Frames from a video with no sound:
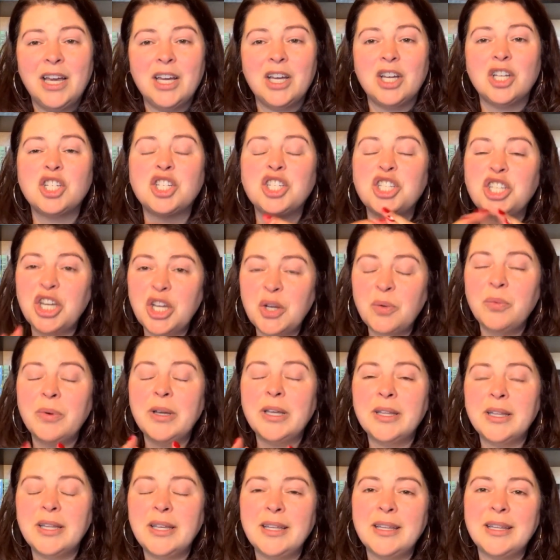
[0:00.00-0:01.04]
she
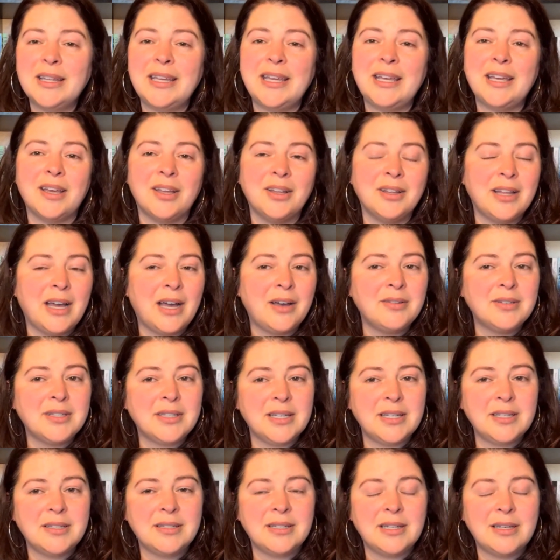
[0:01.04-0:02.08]
willingly allows
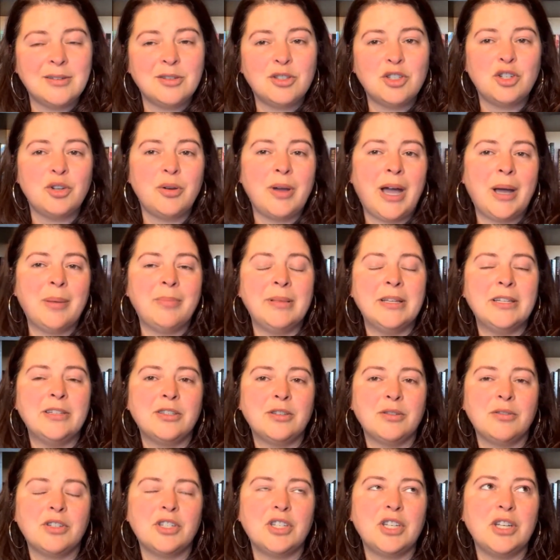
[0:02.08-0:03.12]
these things to happen,
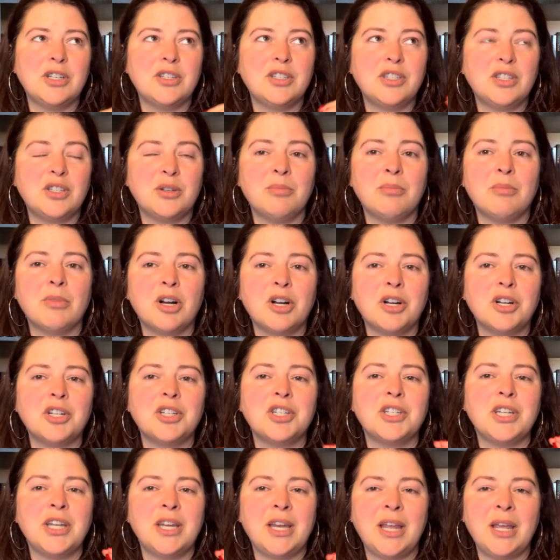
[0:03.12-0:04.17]
so she is
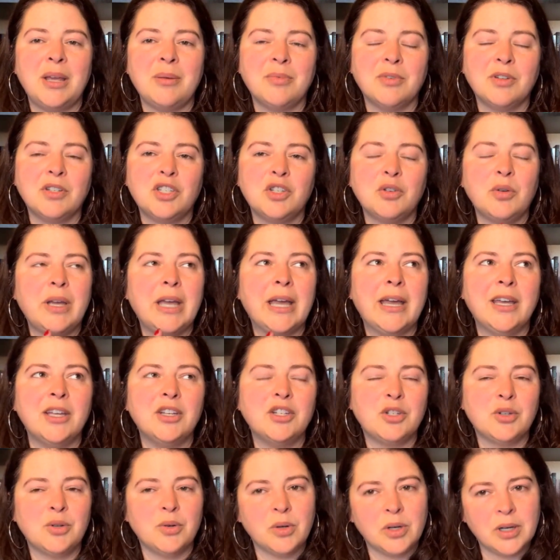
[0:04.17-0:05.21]
submerged and able to get
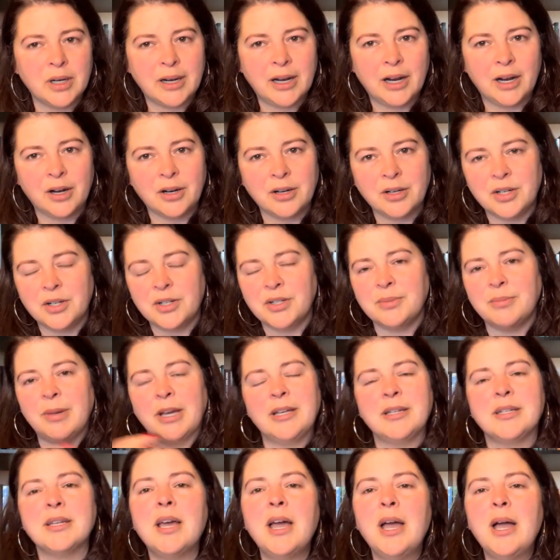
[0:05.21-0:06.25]
into her character's
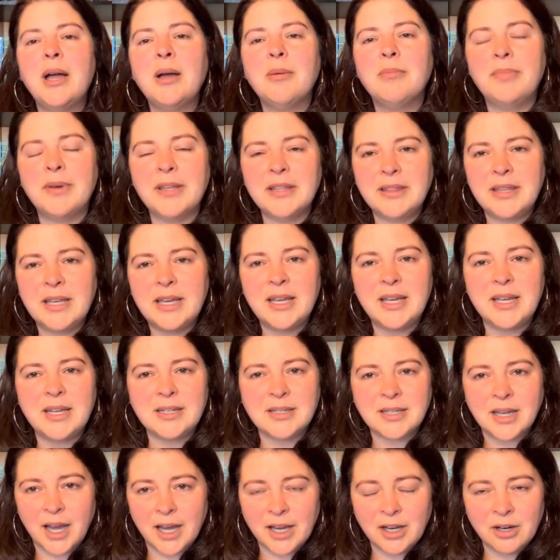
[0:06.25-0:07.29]
mind. But they
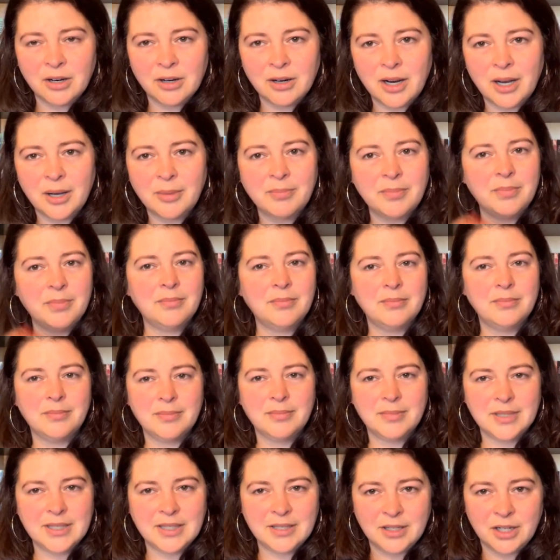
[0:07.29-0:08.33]
tie her up,
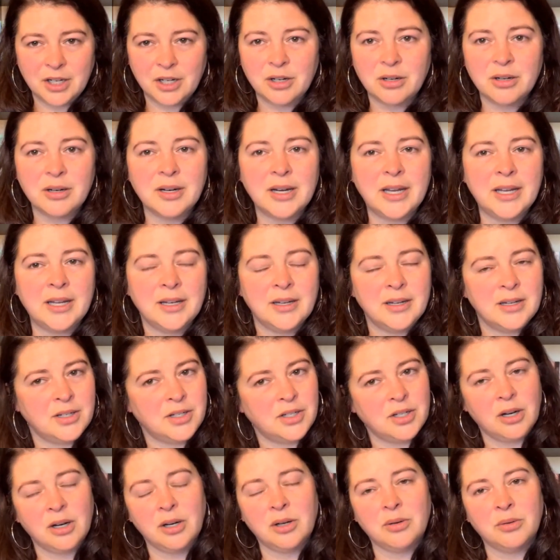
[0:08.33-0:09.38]
stick her in a
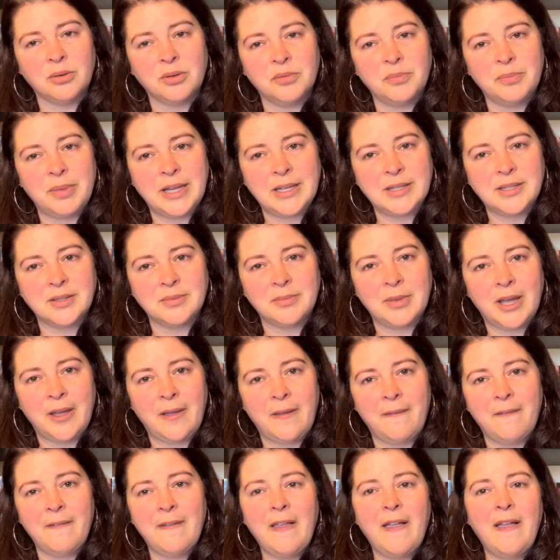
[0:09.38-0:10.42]
dark, cold
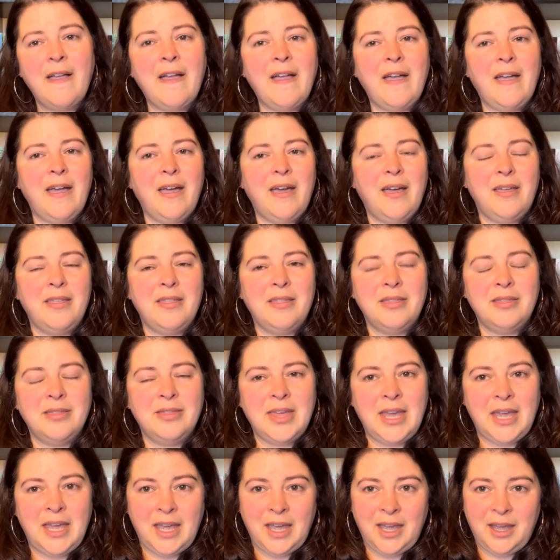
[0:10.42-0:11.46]
basement.
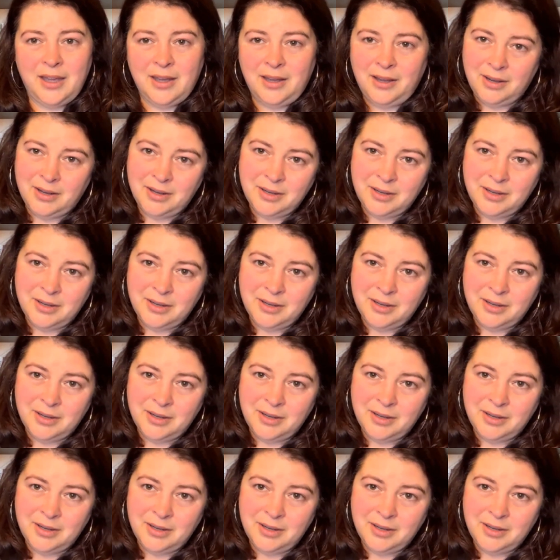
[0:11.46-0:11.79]
They